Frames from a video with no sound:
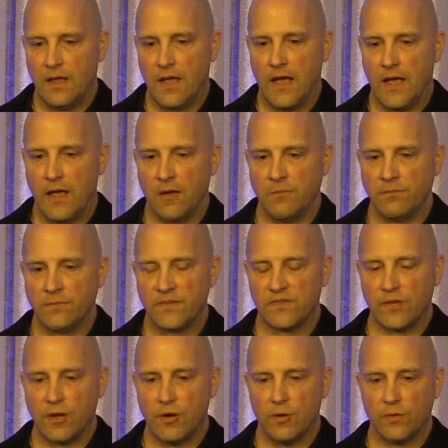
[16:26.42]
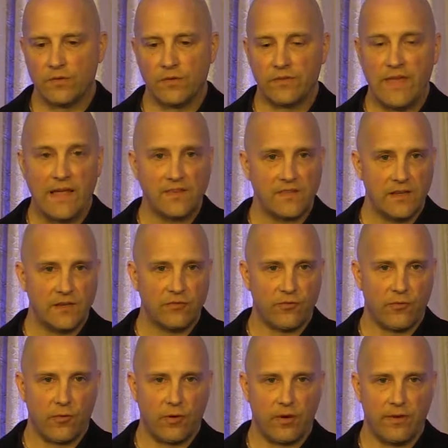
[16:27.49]
So that's it
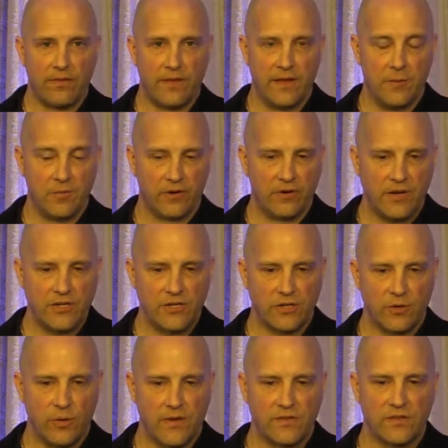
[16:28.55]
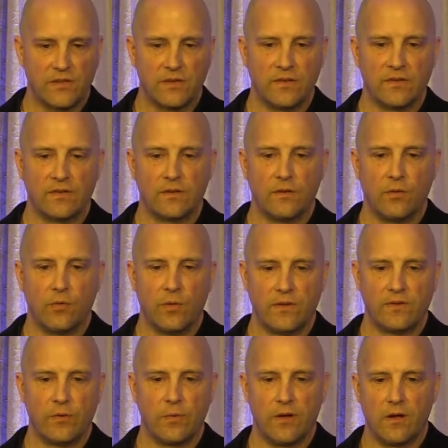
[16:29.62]
for the immigration questions.
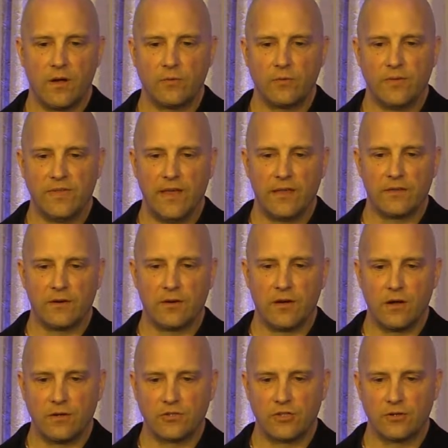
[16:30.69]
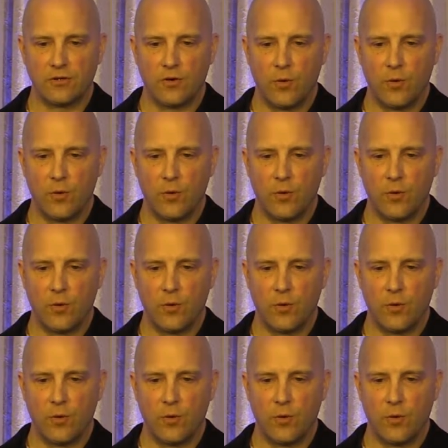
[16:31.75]
What's going on with the ethno-cultural